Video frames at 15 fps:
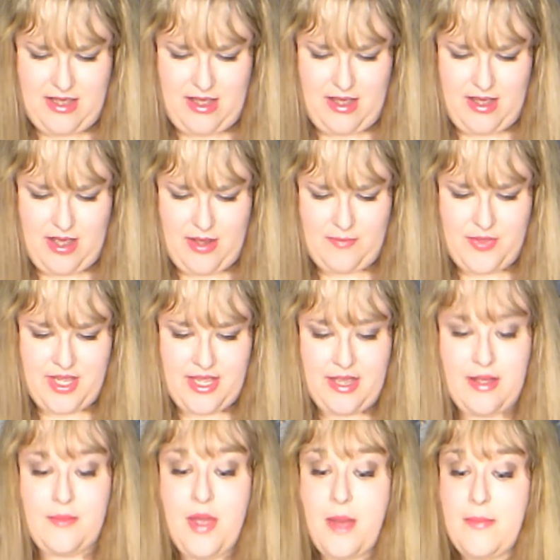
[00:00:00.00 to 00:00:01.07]
um,
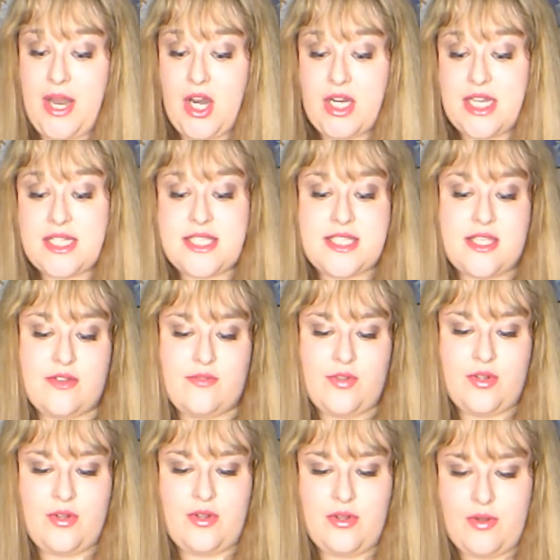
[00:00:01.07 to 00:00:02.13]
the American
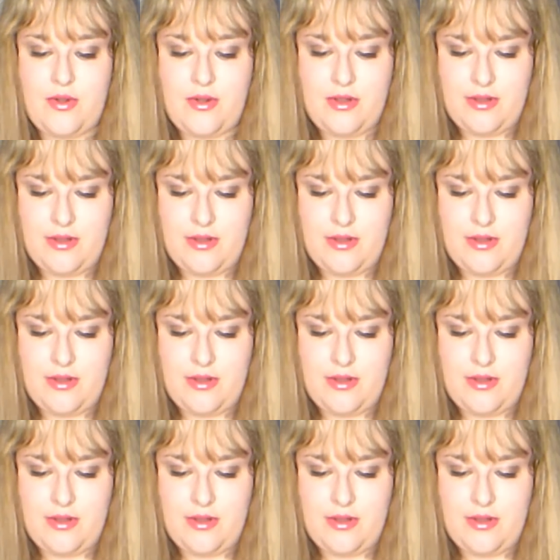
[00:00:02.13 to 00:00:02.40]
Civil